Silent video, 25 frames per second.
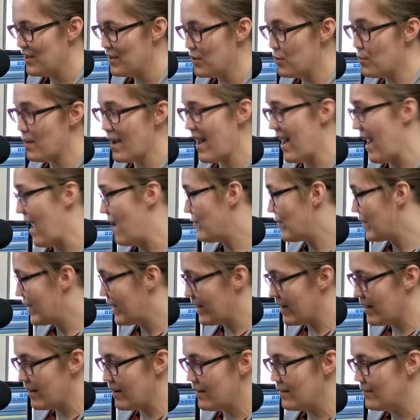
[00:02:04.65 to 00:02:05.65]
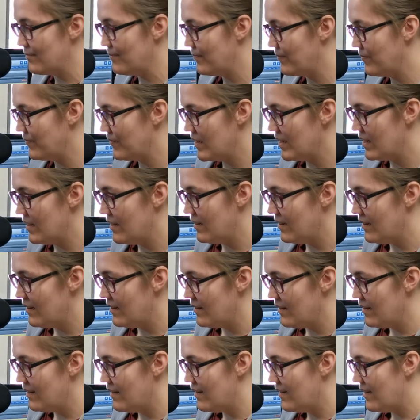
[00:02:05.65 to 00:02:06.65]
You buy every year?
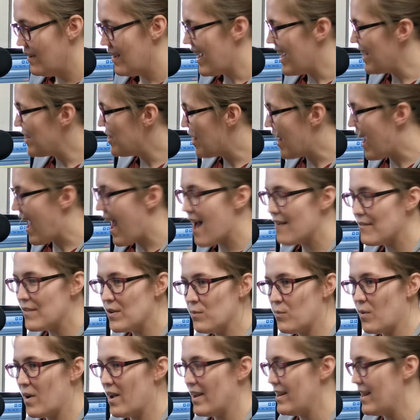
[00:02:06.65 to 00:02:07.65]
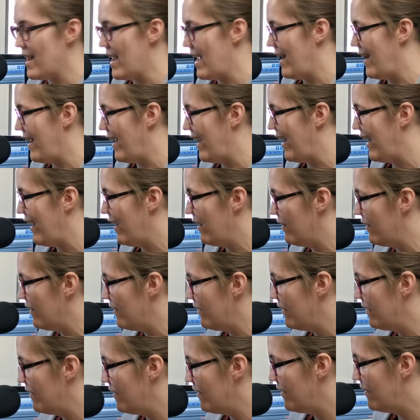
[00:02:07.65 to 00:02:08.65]
Yeah. And you haven't won yet, hey?
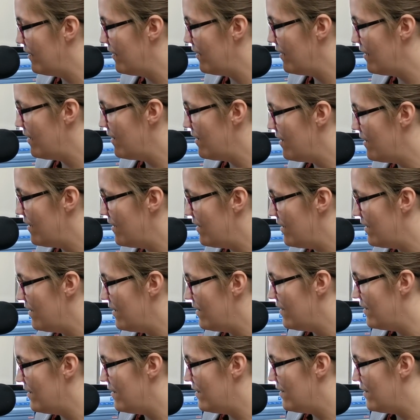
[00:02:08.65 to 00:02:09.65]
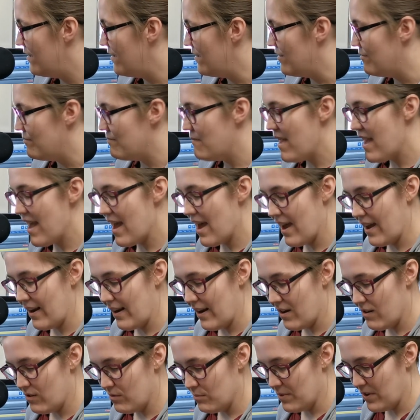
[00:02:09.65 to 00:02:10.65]
No, not yet.
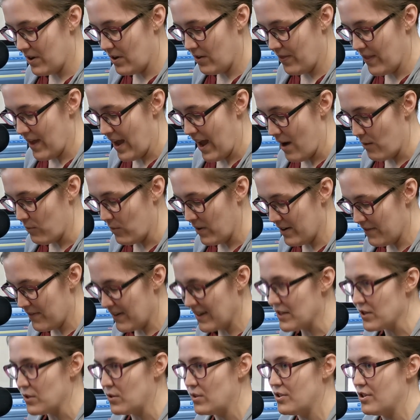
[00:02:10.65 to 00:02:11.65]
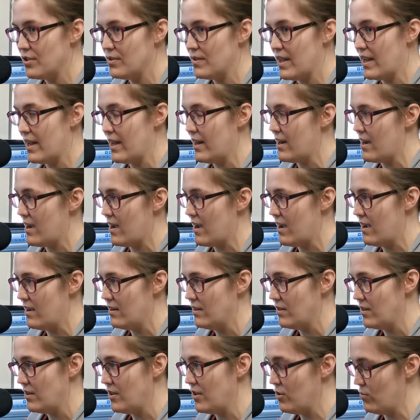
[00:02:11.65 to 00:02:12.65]
Man, how about that? What if I told you that
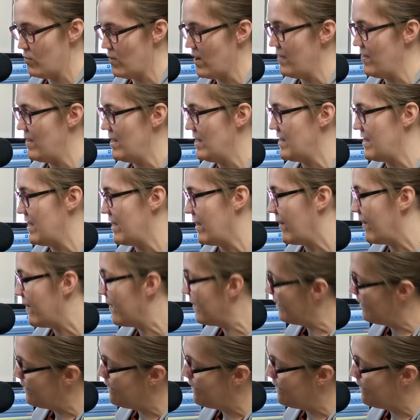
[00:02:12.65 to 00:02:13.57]
uh, you won this year?